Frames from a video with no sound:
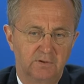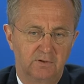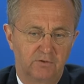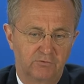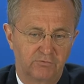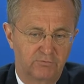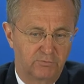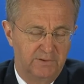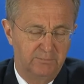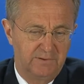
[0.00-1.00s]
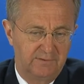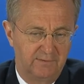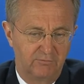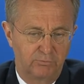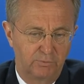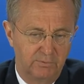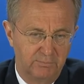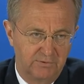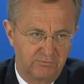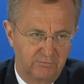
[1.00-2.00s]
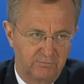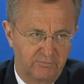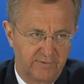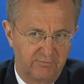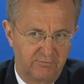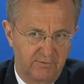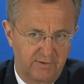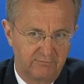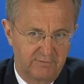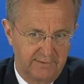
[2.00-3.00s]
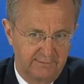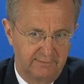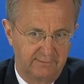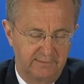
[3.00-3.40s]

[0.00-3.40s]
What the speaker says: The last 3 meetings with the Minister of Defence have had